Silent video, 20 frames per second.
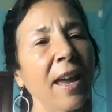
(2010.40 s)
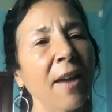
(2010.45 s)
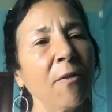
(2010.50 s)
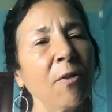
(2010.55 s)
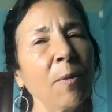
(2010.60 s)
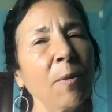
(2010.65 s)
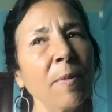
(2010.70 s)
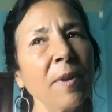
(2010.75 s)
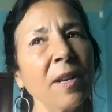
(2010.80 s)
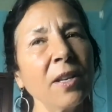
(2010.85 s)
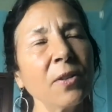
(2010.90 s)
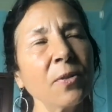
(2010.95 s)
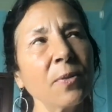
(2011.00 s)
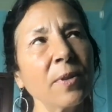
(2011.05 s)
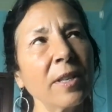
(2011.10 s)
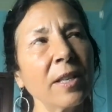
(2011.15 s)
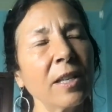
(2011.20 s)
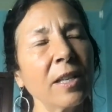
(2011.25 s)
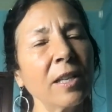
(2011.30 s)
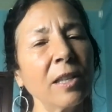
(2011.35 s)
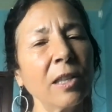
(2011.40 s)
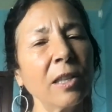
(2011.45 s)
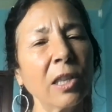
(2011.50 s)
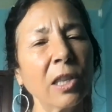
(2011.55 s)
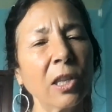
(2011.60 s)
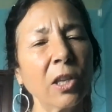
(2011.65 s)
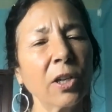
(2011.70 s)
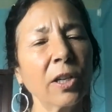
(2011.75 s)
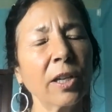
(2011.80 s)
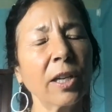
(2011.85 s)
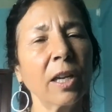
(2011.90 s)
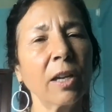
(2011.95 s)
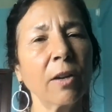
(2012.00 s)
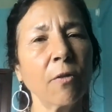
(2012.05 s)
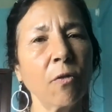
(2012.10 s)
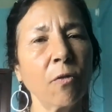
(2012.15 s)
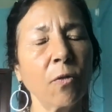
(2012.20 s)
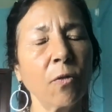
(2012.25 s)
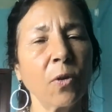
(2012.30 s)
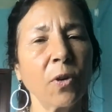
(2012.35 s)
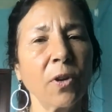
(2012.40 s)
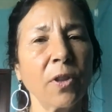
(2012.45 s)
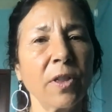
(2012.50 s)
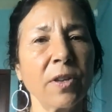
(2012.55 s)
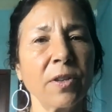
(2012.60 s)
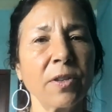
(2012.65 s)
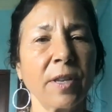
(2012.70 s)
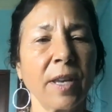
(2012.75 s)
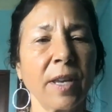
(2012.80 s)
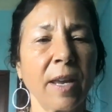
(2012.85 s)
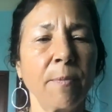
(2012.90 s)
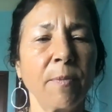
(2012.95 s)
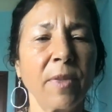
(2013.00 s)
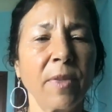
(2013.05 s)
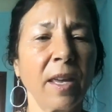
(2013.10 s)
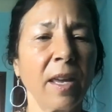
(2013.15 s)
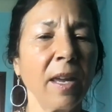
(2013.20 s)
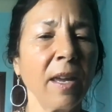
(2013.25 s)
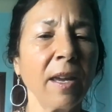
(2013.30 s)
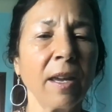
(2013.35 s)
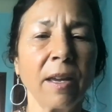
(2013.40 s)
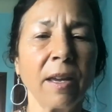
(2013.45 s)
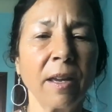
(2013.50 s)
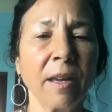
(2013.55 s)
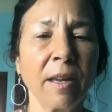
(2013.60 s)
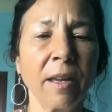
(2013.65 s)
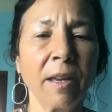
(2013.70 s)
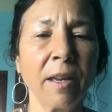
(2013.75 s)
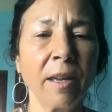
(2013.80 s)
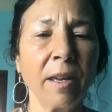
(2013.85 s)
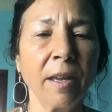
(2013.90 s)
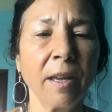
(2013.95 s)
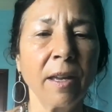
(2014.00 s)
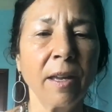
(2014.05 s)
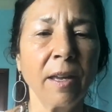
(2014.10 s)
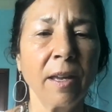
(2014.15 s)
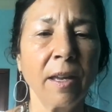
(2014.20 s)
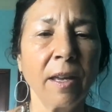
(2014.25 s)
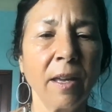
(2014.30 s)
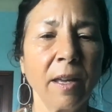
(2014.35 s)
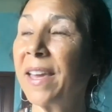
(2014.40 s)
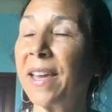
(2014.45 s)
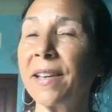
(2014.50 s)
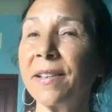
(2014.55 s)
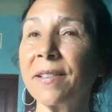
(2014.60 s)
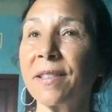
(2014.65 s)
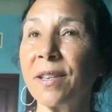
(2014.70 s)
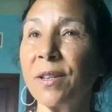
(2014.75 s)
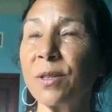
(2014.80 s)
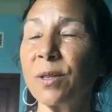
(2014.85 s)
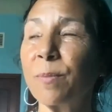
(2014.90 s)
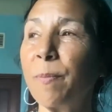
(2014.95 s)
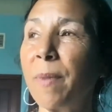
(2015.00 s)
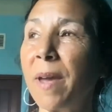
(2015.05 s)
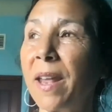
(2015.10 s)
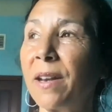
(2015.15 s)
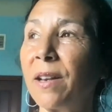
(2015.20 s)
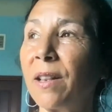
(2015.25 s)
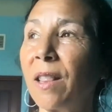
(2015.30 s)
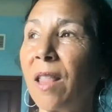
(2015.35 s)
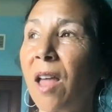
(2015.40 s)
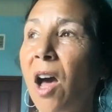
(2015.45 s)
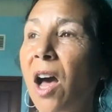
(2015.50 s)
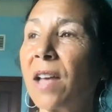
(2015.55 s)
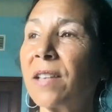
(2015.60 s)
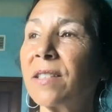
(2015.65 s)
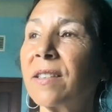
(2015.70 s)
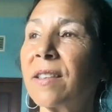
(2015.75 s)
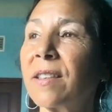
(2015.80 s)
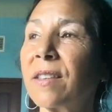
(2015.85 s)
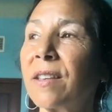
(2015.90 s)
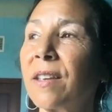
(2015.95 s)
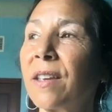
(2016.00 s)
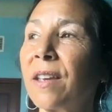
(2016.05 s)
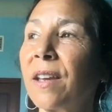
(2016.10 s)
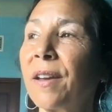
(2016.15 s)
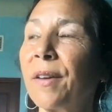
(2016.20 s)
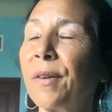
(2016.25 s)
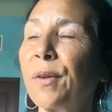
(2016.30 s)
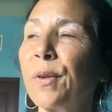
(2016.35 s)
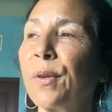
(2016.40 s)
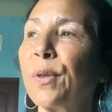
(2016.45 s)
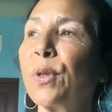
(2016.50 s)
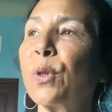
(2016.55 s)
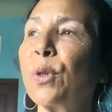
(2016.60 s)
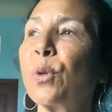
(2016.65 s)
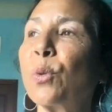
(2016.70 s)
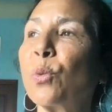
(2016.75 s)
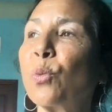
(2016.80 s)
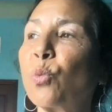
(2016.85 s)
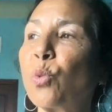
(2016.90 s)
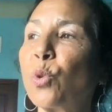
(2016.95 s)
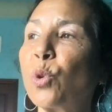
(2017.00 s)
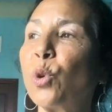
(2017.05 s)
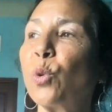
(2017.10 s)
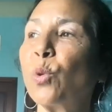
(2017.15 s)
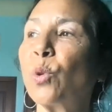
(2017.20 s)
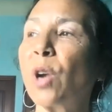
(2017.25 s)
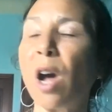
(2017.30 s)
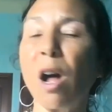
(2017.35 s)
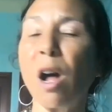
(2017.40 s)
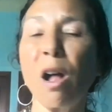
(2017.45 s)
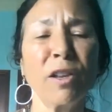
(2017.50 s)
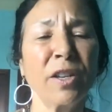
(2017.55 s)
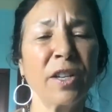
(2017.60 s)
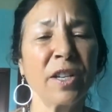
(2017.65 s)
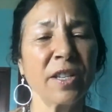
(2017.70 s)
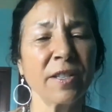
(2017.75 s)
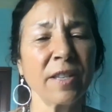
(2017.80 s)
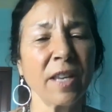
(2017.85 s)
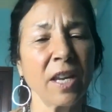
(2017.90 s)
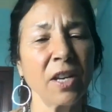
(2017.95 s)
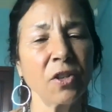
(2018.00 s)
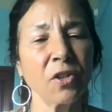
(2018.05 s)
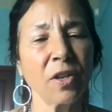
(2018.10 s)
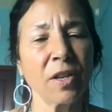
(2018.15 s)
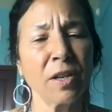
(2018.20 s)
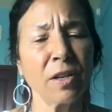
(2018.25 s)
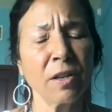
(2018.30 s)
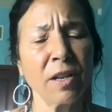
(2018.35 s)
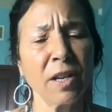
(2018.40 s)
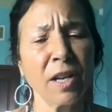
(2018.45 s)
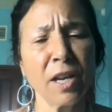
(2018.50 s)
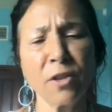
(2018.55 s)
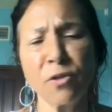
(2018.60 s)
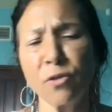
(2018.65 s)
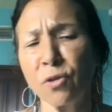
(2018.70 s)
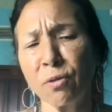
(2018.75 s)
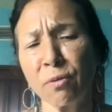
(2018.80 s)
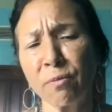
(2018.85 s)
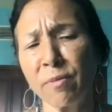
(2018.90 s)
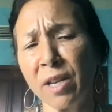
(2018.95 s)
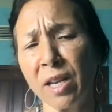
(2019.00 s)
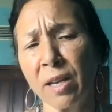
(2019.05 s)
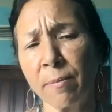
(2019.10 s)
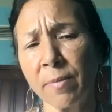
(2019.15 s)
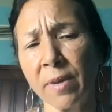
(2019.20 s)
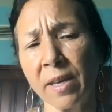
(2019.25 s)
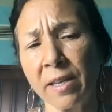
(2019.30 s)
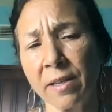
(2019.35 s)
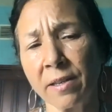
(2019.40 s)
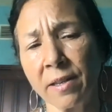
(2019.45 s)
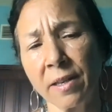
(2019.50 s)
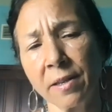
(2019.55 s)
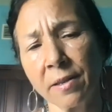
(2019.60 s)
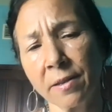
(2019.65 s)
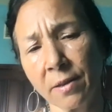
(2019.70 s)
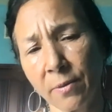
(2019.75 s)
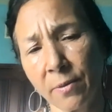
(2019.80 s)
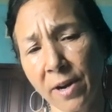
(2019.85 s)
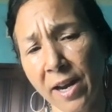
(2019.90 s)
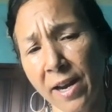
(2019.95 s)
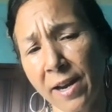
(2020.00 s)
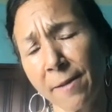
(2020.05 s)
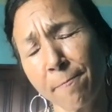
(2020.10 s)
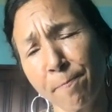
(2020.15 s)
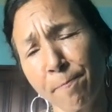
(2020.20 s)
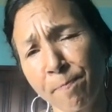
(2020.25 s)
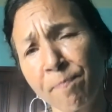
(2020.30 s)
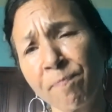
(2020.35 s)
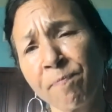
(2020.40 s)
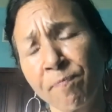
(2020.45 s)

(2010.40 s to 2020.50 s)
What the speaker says: everybody's really looking for the same thing because there's been loss through colonization in so many places, right?